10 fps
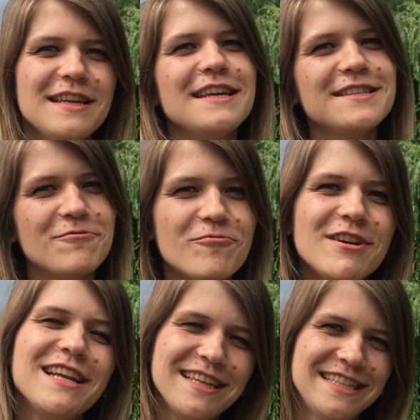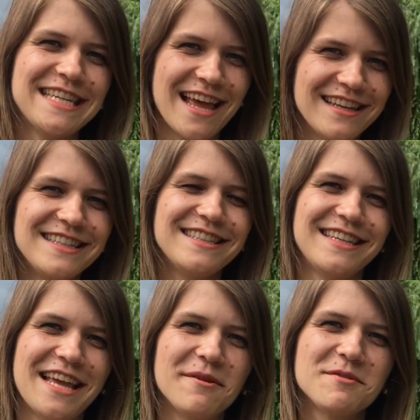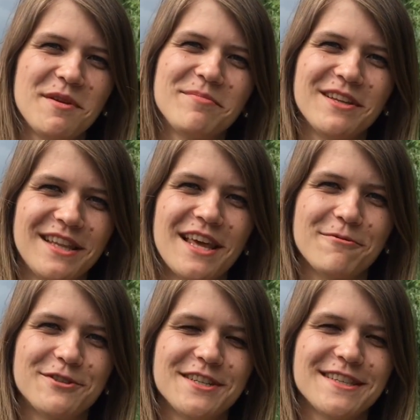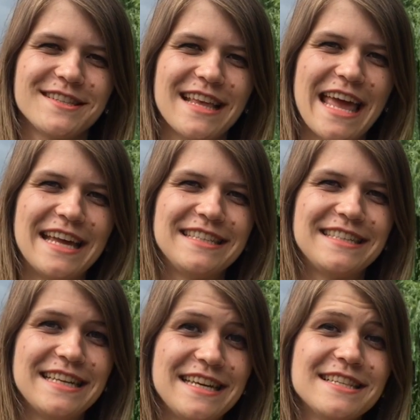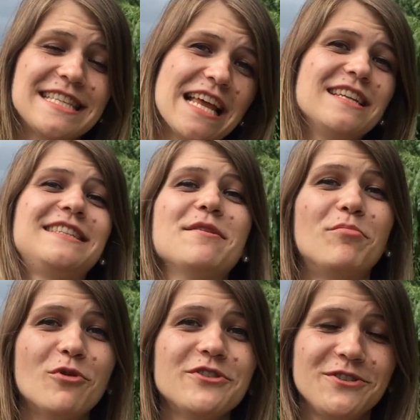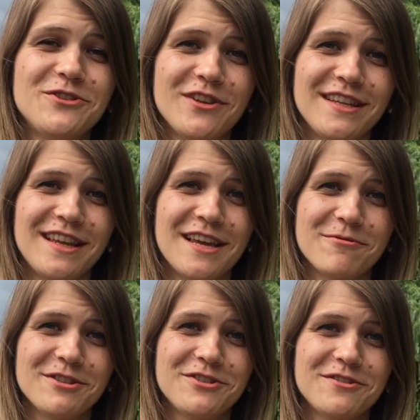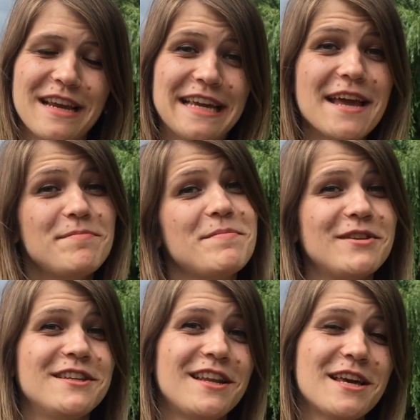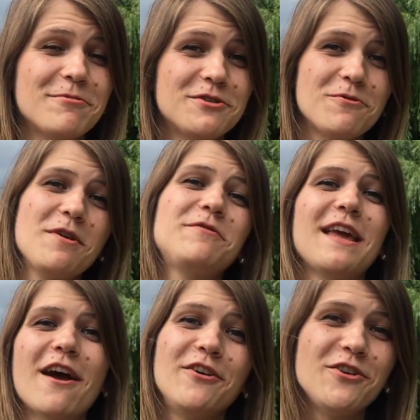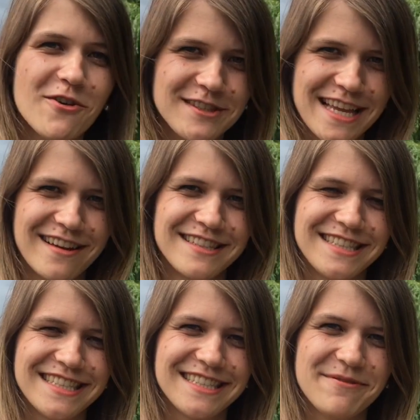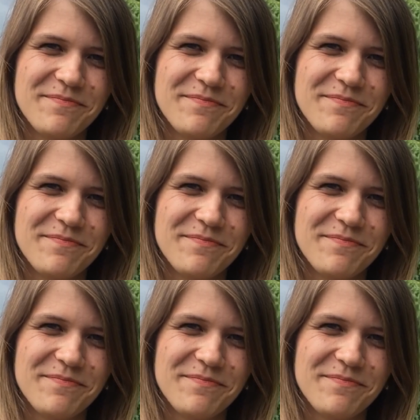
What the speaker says: it really the talent that helps people learn languages? And is talent important to learn a language? And can people learn a language if they are not talented?